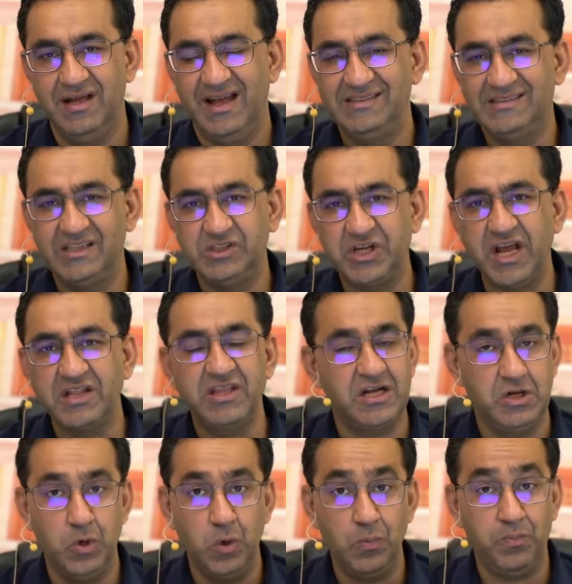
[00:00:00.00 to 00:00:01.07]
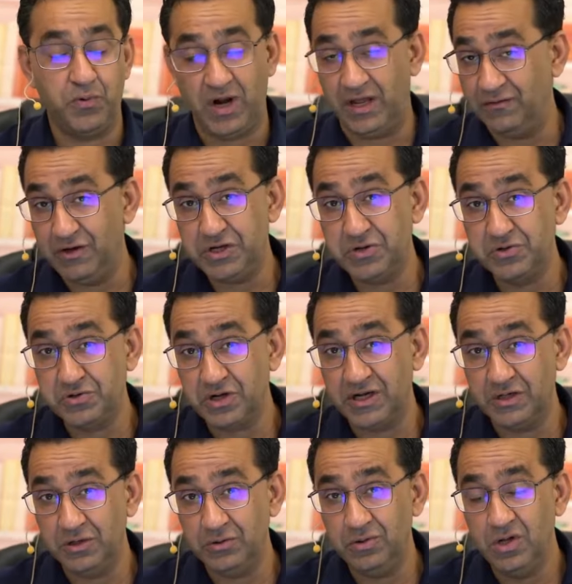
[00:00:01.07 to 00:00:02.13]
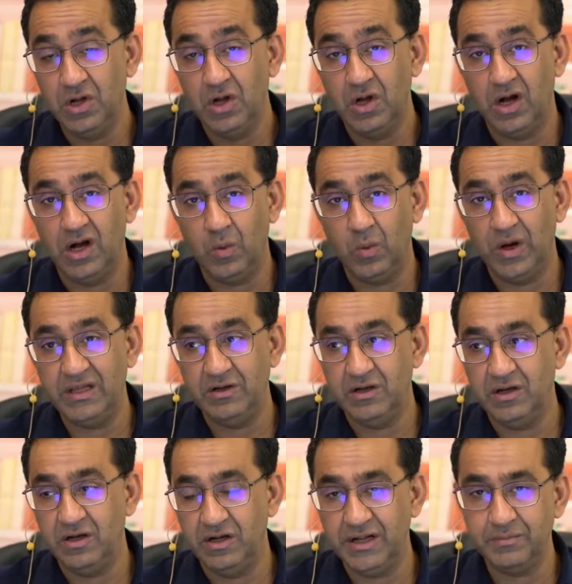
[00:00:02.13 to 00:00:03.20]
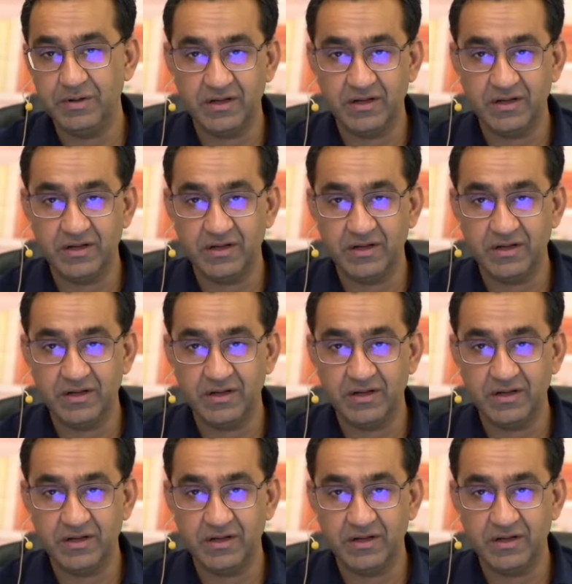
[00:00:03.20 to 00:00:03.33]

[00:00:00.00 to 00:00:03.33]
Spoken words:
It's a check that no private tutor can do while you're learning,